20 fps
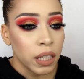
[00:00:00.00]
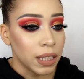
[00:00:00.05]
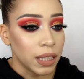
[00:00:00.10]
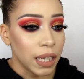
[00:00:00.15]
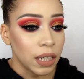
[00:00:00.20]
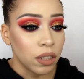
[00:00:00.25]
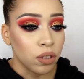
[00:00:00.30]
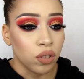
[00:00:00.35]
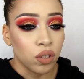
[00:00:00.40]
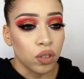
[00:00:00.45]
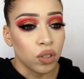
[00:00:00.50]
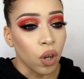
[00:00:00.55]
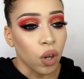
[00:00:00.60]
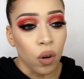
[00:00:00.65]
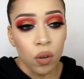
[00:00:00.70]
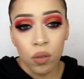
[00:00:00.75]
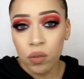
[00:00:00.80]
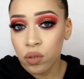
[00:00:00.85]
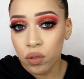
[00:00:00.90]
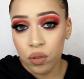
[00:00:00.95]
They
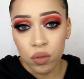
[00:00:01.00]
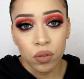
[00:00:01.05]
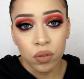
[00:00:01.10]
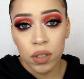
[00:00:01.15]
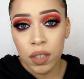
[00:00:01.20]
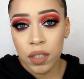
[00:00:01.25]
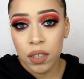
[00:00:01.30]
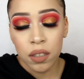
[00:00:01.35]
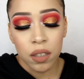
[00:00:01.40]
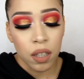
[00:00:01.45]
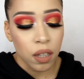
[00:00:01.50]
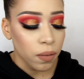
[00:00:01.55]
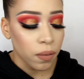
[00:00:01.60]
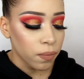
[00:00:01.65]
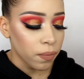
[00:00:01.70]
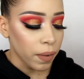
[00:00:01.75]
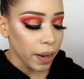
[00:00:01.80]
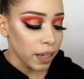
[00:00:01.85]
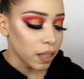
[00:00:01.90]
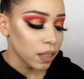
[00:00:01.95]
don't do the
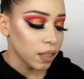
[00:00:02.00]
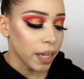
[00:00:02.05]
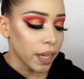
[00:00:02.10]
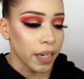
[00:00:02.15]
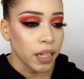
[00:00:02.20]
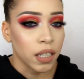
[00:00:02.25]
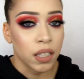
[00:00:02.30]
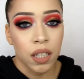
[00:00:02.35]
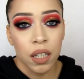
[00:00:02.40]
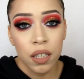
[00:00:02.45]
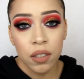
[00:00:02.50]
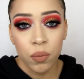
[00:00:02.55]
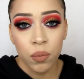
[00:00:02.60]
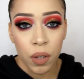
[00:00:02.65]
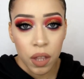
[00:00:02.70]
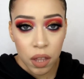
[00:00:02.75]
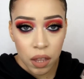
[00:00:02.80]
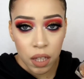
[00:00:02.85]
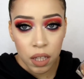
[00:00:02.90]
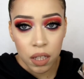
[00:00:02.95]
effects that it does
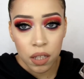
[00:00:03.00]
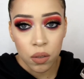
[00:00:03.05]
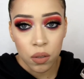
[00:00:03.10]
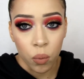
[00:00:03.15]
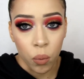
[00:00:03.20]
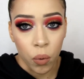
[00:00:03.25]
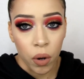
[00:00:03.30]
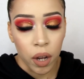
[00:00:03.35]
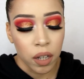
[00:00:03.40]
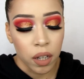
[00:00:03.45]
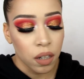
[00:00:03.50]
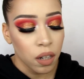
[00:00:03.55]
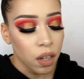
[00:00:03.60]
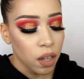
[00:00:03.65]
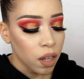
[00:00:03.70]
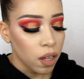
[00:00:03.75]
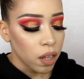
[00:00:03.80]
with this one.